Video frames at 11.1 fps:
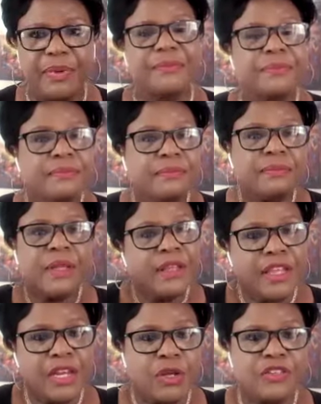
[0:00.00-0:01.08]
But,
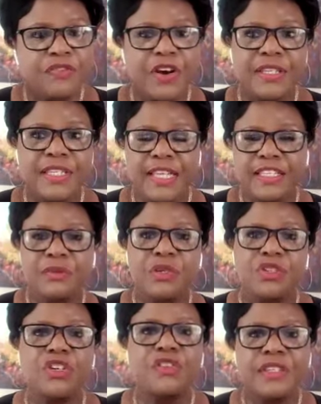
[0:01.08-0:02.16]
you know, as far as
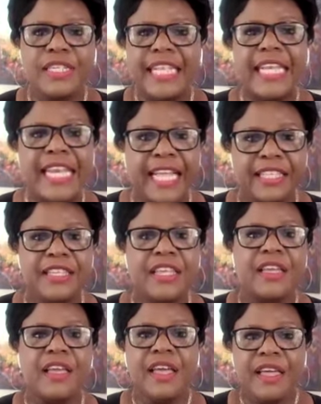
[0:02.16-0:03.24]
customer service and
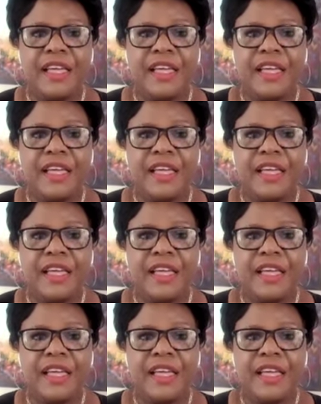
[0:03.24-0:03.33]
connecting,